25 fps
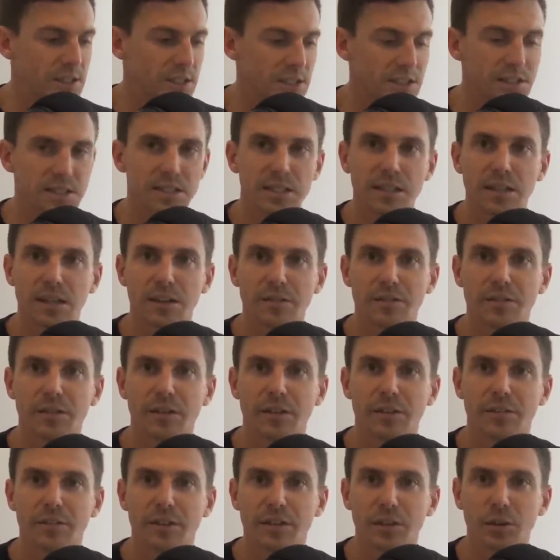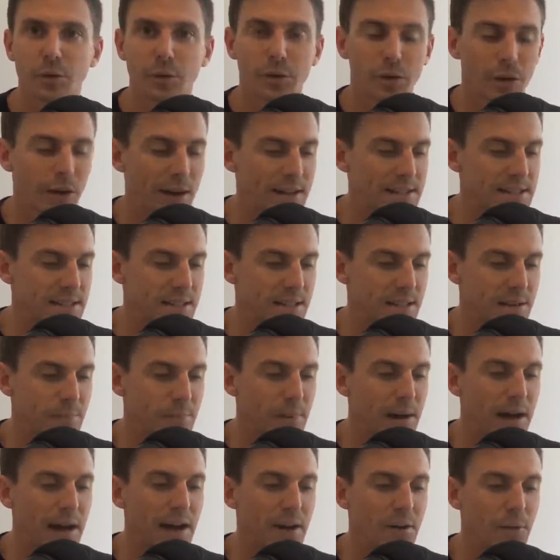just for you and I to
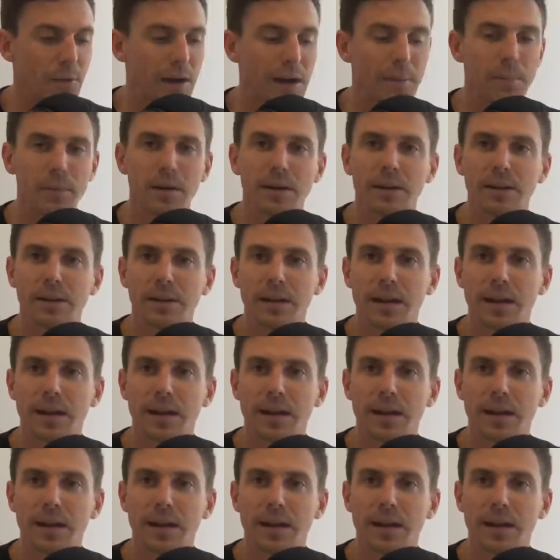partner up